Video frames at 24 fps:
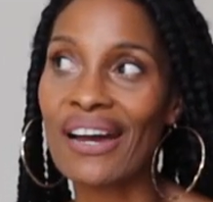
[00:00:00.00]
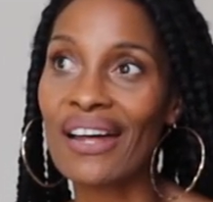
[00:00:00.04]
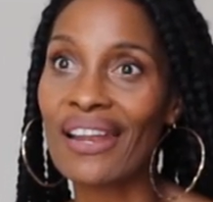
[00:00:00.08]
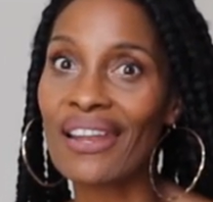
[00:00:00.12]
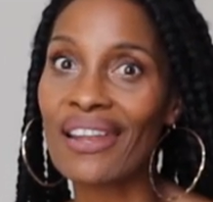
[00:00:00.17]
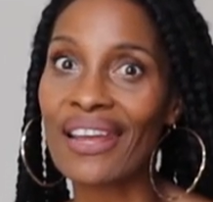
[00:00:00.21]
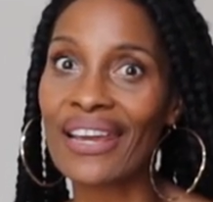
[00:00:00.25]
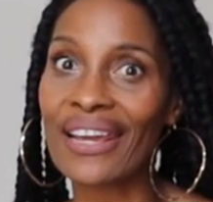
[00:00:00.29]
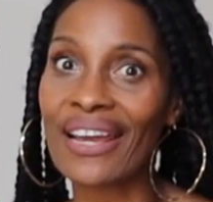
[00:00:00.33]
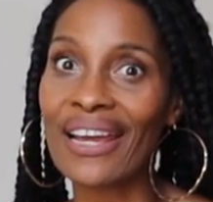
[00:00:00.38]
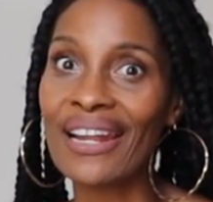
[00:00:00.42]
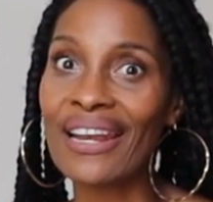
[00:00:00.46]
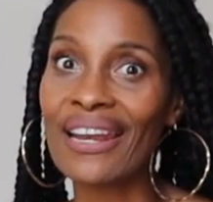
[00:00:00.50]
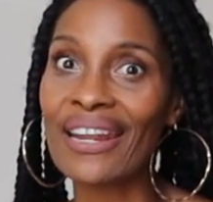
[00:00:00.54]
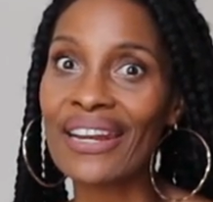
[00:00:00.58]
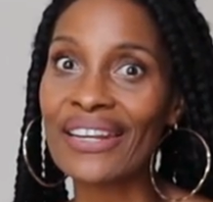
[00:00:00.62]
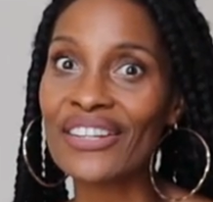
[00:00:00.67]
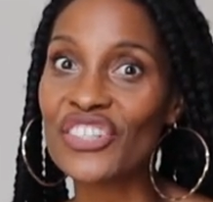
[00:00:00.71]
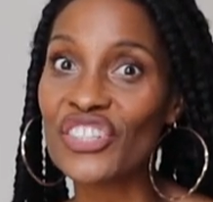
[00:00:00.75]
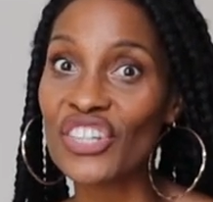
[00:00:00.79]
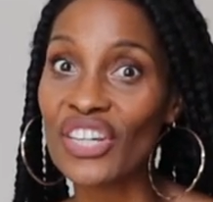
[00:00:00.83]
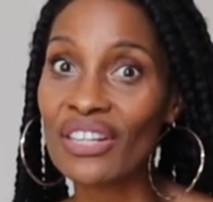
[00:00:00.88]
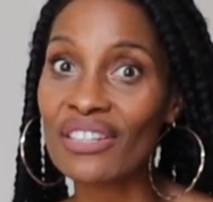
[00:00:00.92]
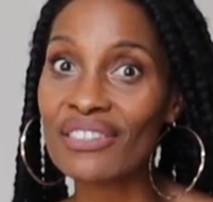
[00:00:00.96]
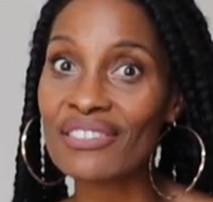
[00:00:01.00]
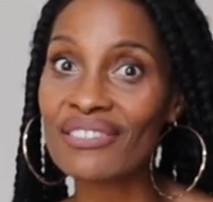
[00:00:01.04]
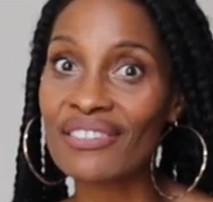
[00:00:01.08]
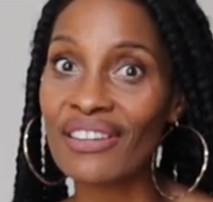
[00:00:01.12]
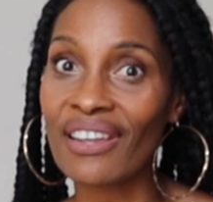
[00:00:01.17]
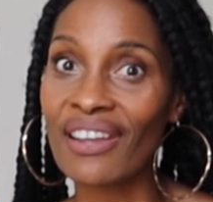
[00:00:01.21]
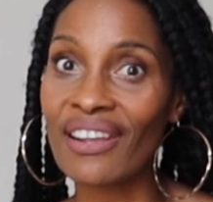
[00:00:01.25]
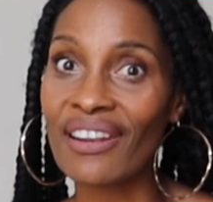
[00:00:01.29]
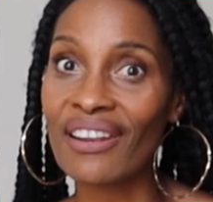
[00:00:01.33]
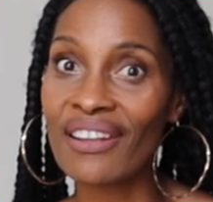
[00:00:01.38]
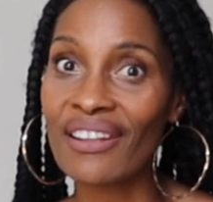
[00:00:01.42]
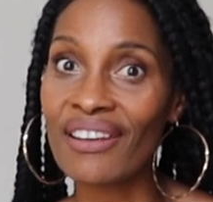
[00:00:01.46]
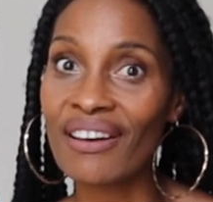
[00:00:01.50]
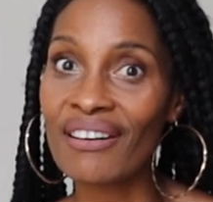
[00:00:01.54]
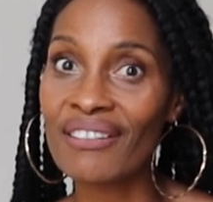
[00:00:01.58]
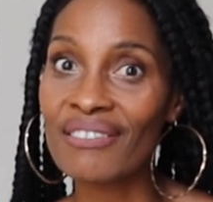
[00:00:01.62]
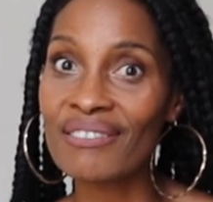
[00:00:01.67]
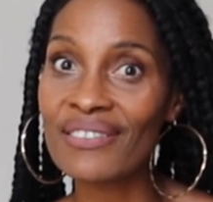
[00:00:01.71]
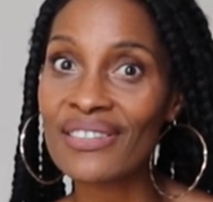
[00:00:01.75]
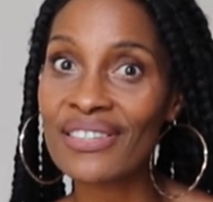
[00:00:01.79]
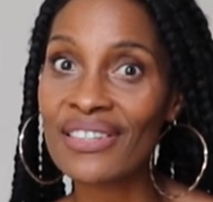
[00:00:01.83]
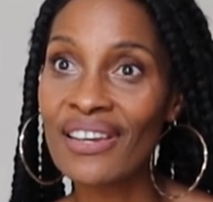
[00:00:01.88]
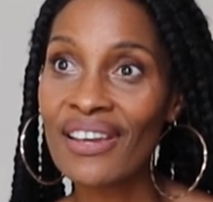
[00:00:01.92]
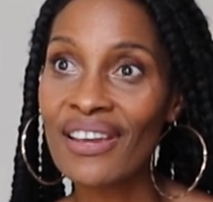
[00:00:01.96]
like I legit stay in the
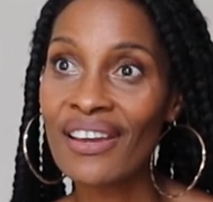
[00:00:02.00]
house